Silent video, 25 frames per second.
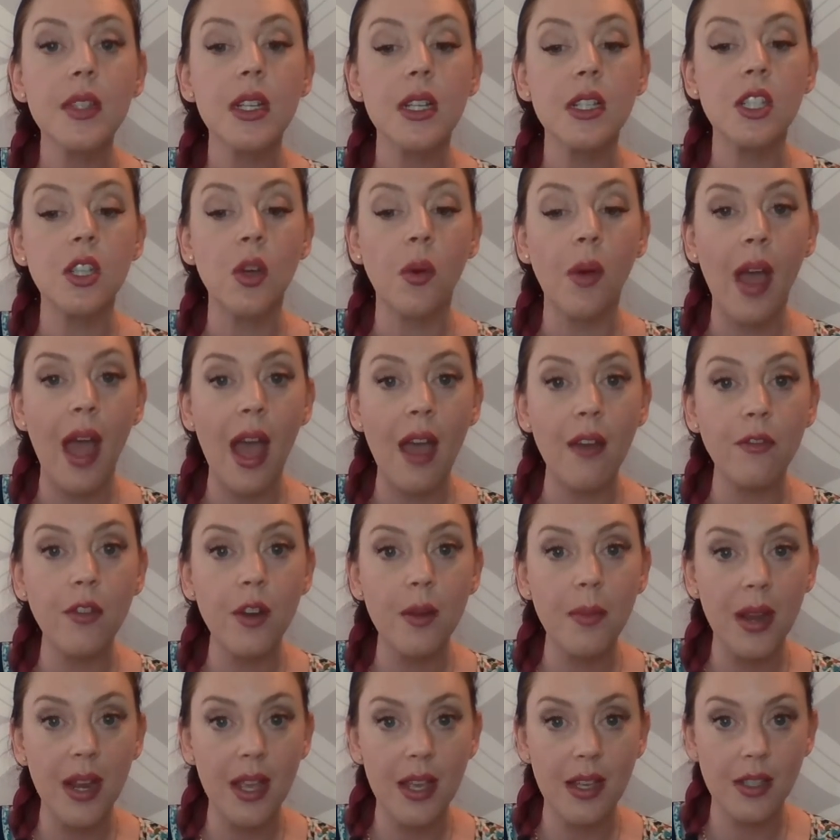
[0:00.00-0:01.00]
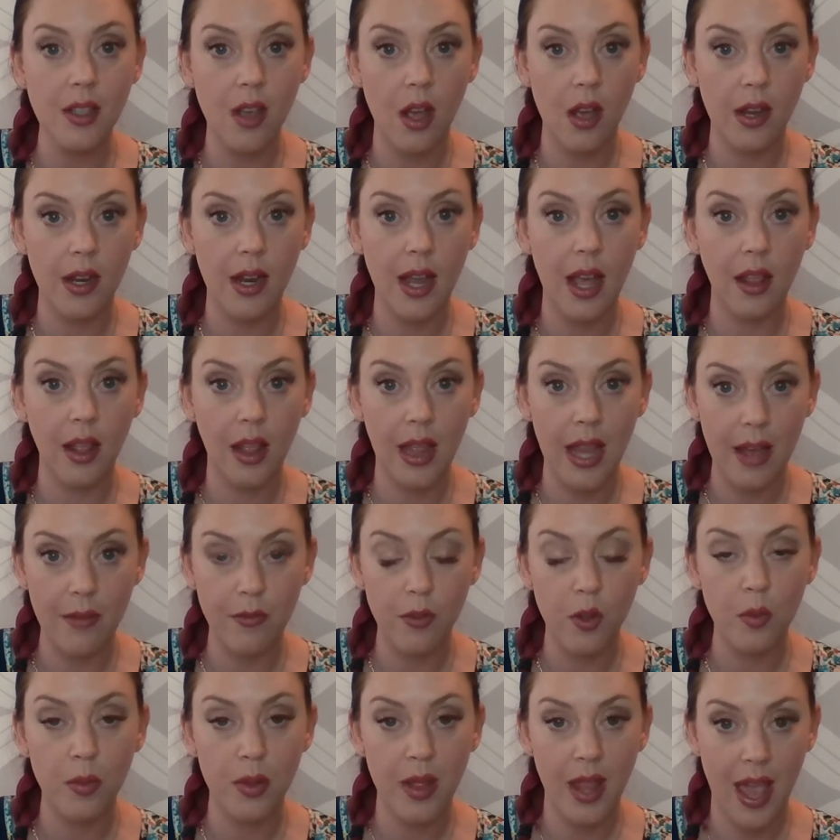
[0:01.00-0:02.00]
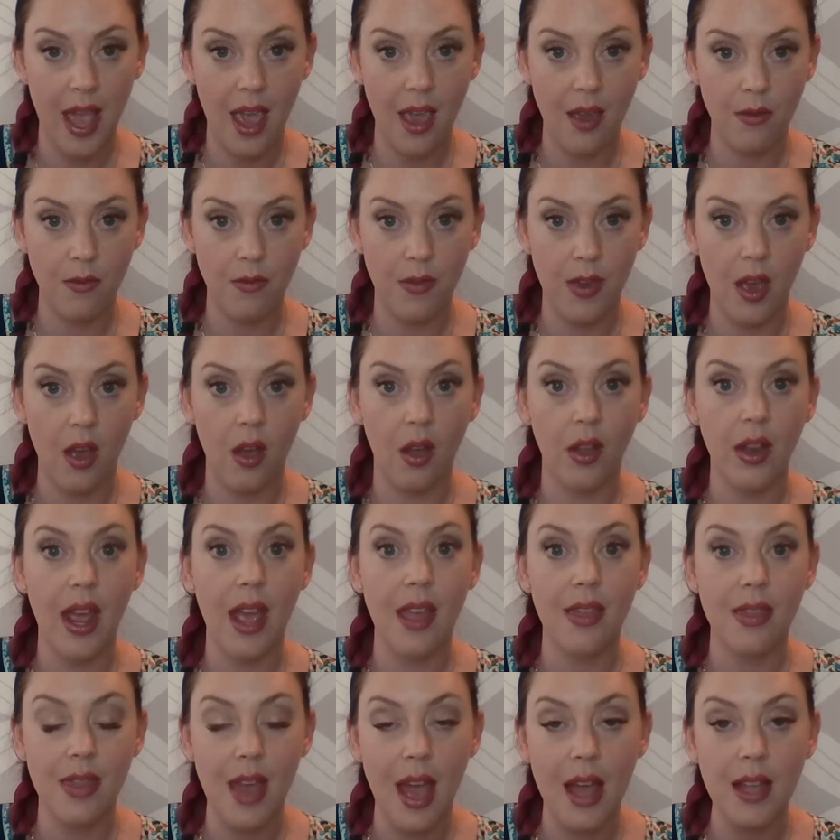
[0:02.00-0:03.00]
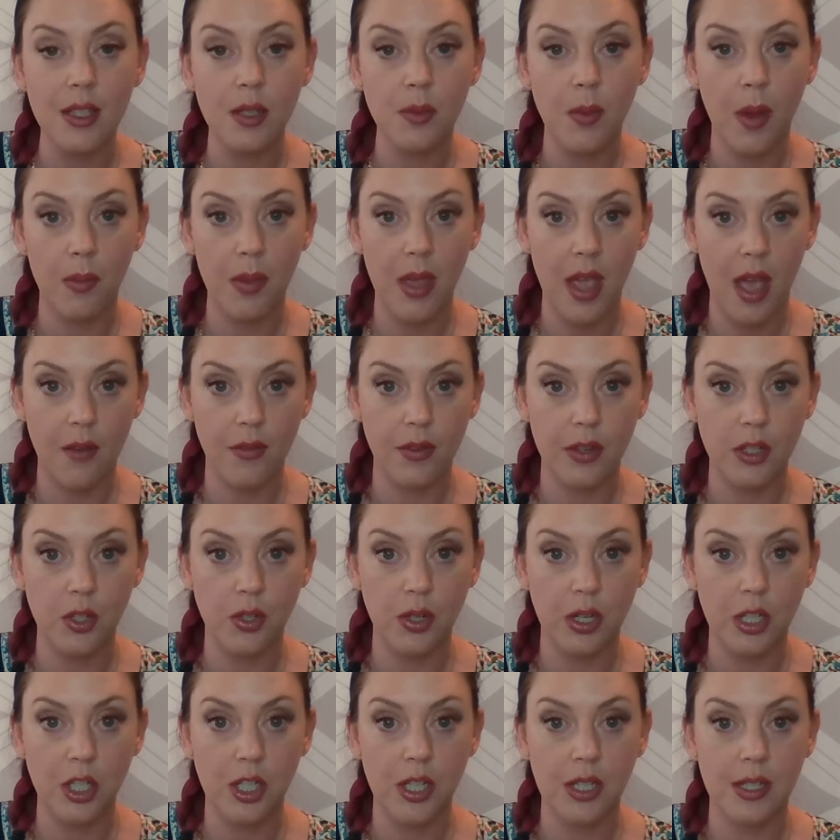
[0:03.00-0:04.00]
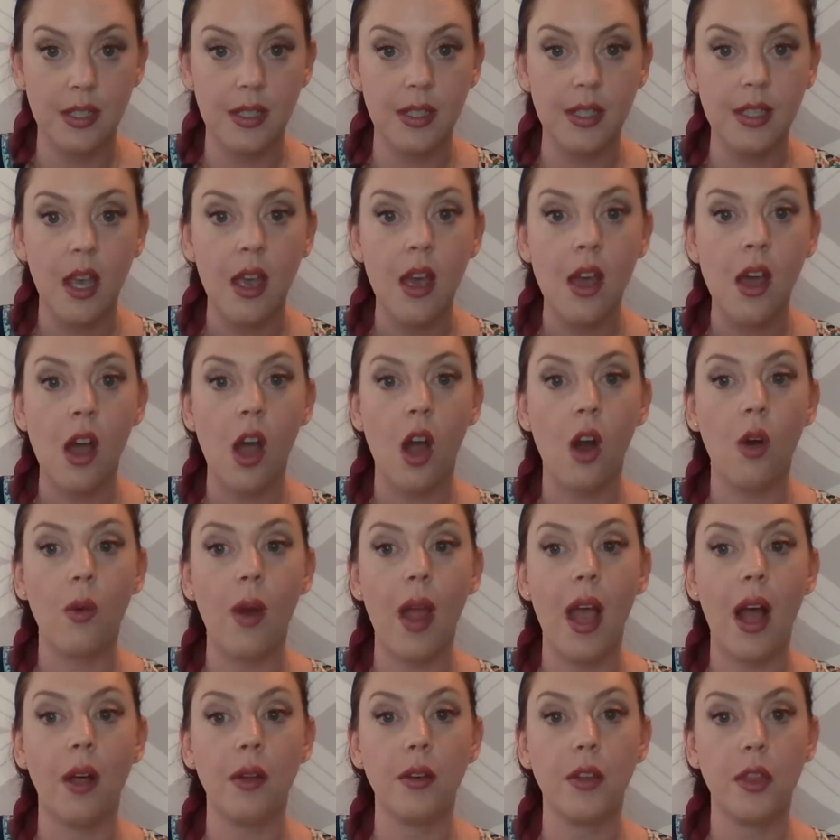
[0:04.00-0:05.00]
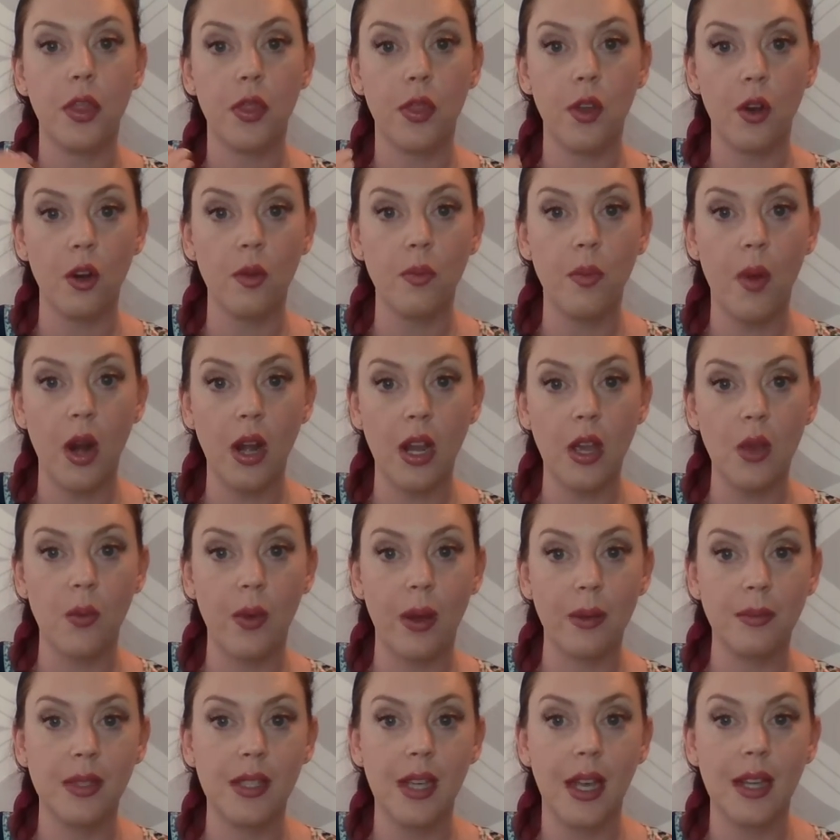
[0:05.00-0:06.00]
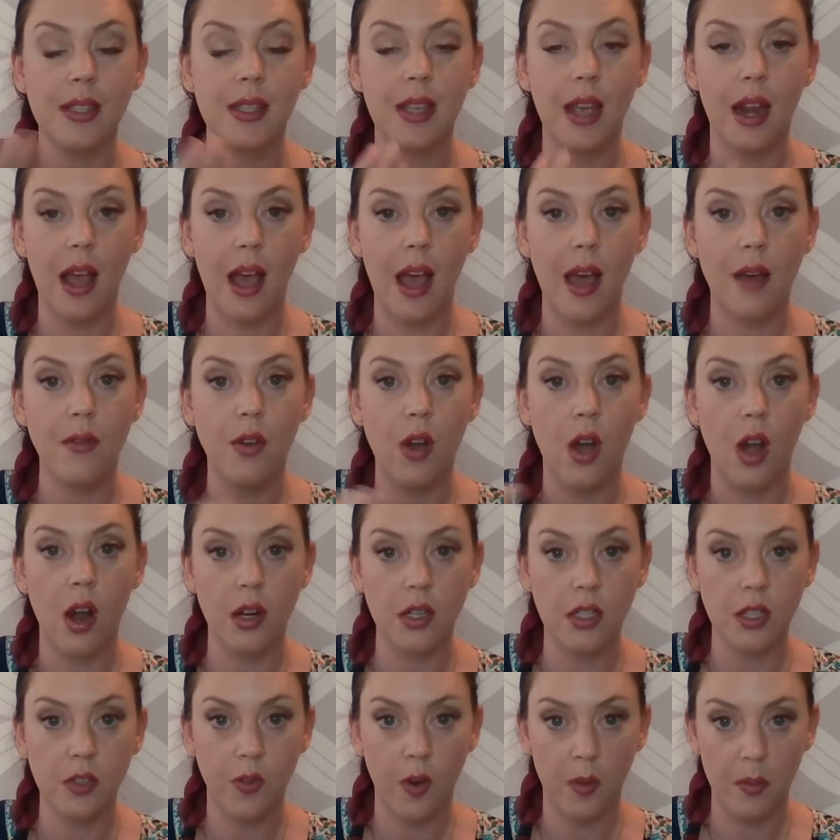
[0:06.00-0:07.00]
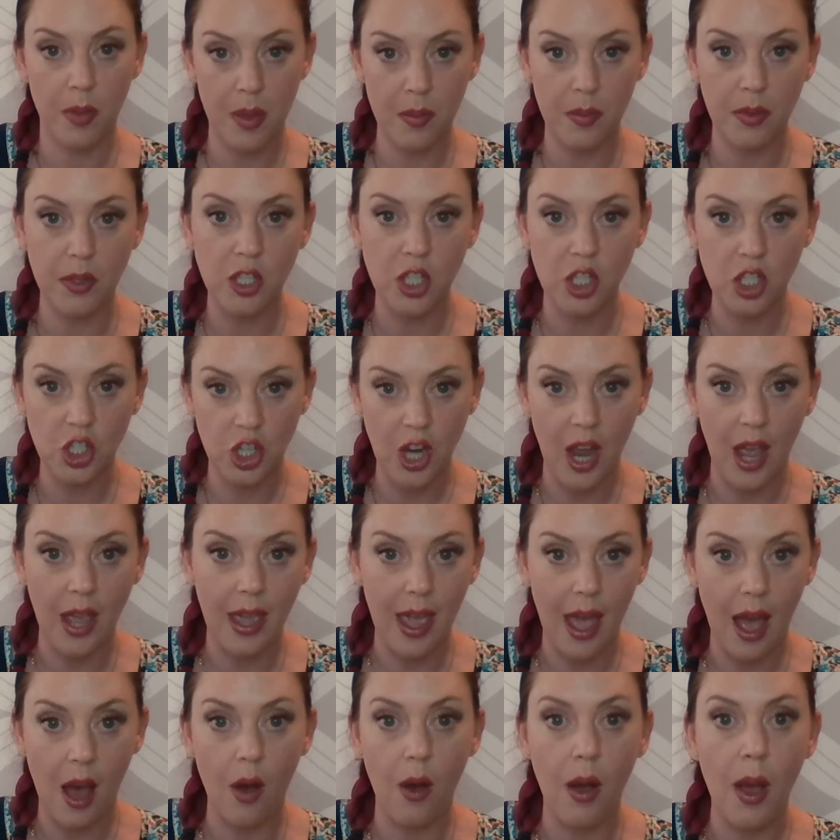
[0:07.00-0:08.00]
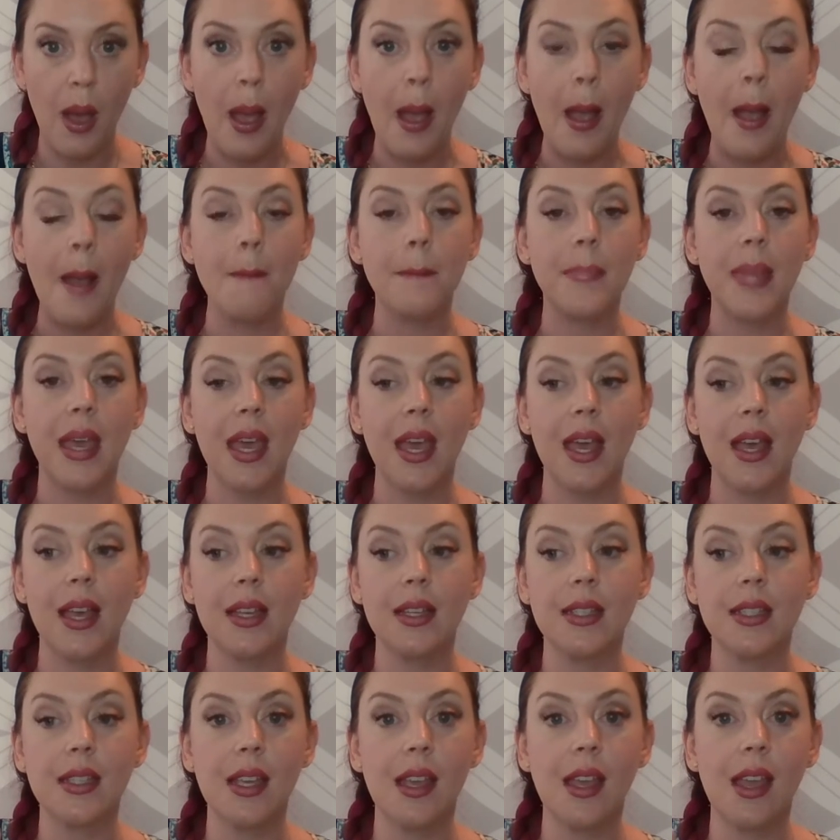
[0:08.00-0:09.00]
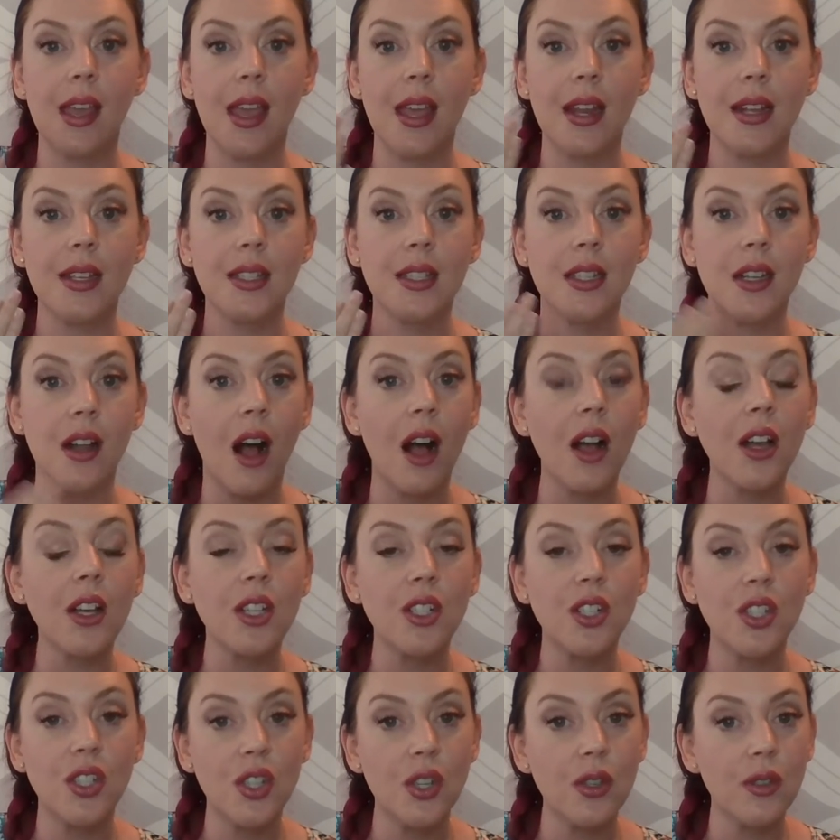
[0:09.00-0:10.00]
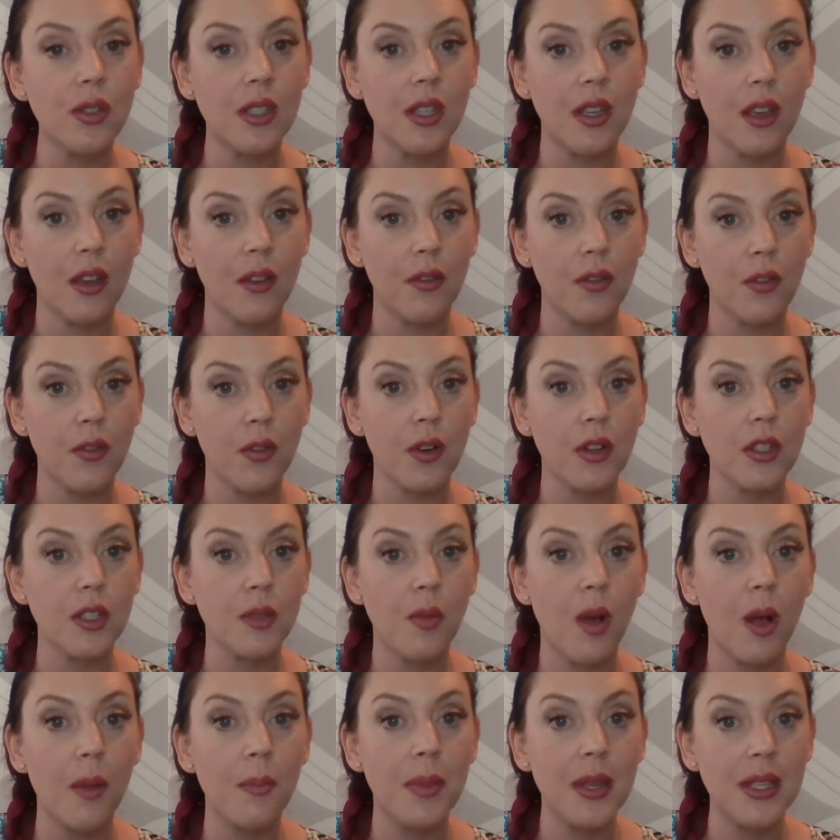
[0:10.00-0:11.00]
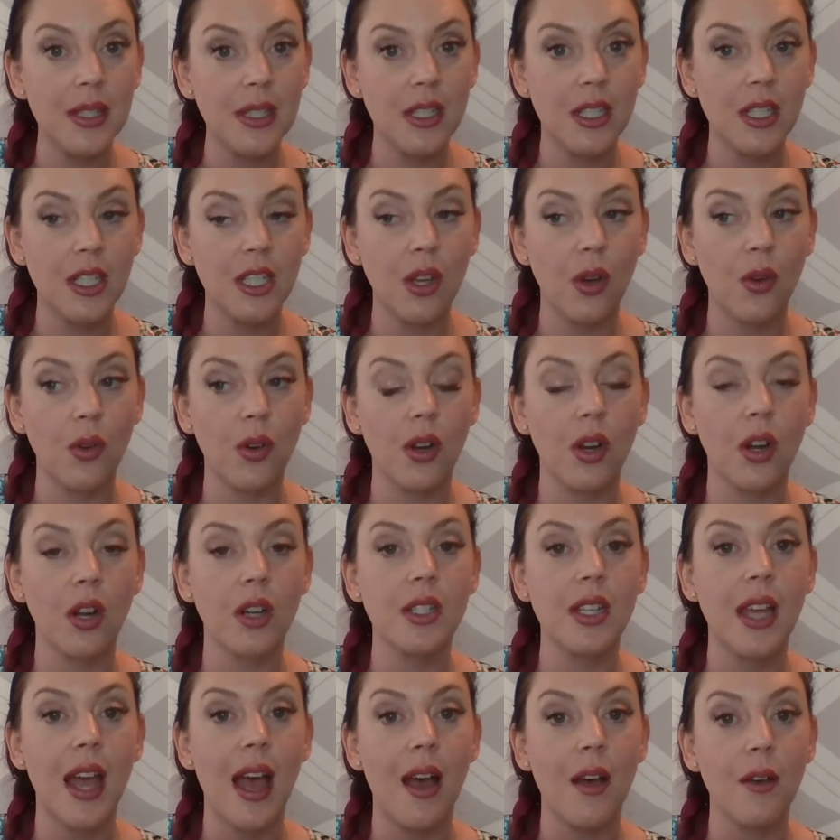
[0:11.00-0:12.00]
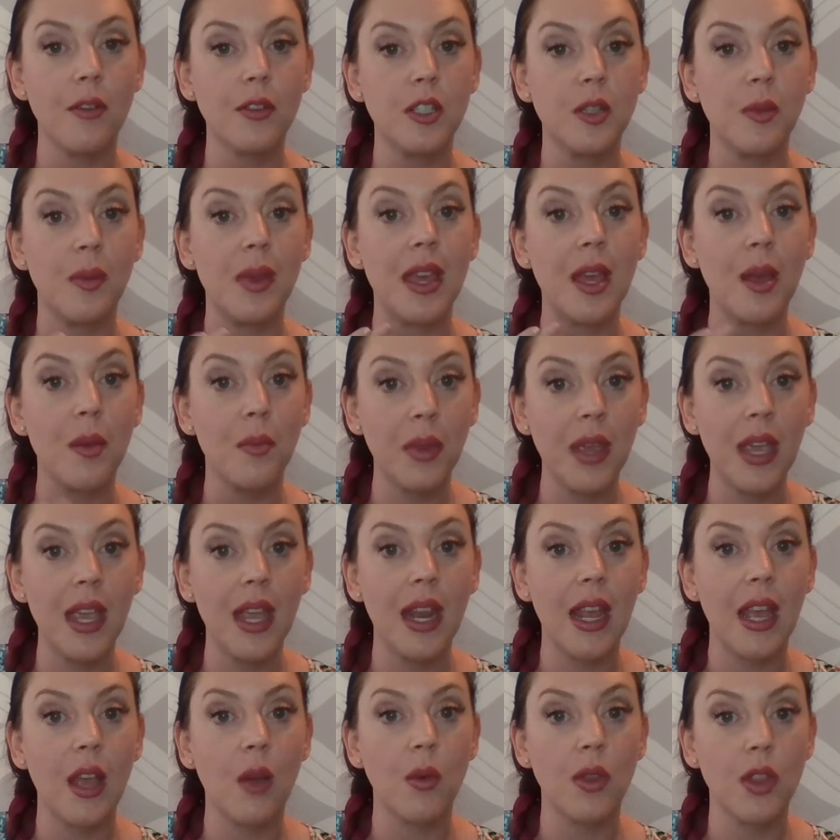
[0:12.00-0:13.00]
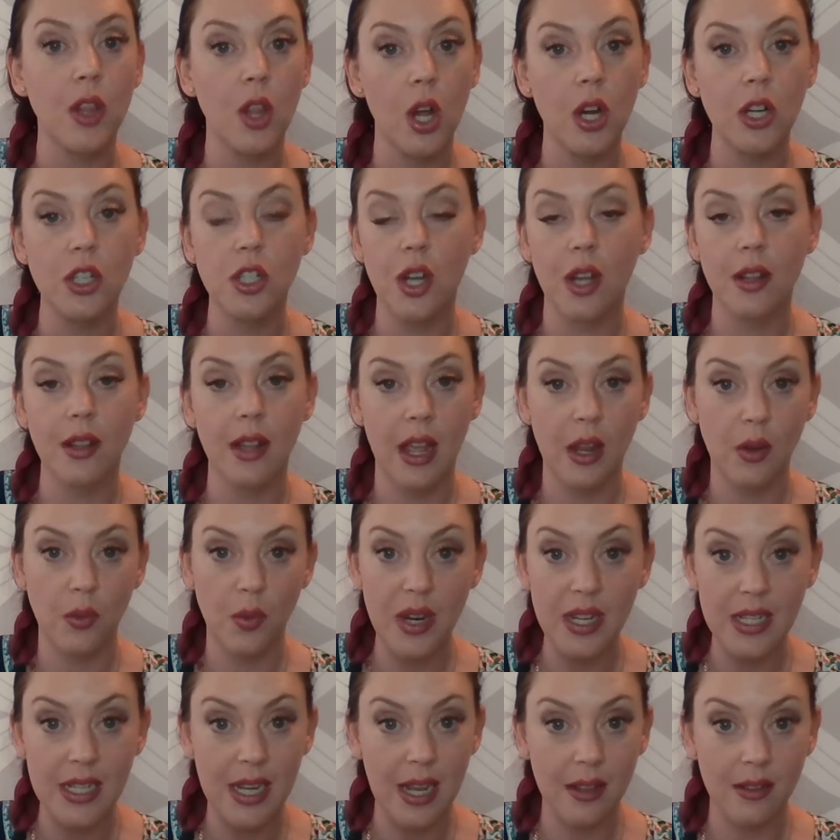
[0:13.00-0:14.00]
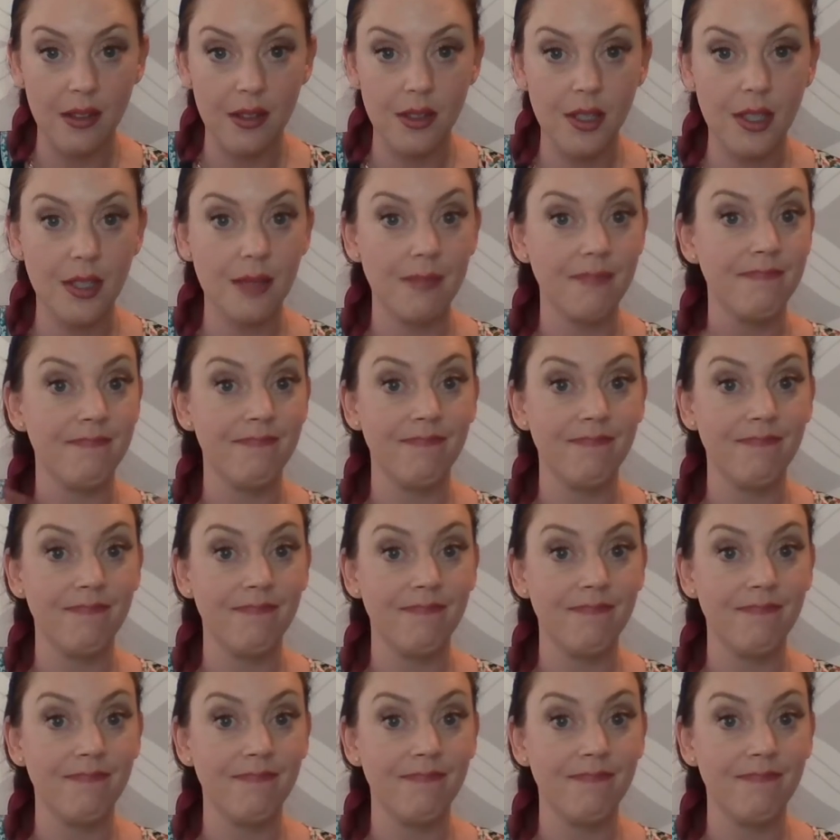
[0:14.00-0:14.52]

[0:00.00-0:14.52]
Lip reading: So everybody is on a level playing field, and that's why we have restrictions around third-party websites that have carts for people to check out, because it is not conducive for a small business owner to be competing with large online retailers.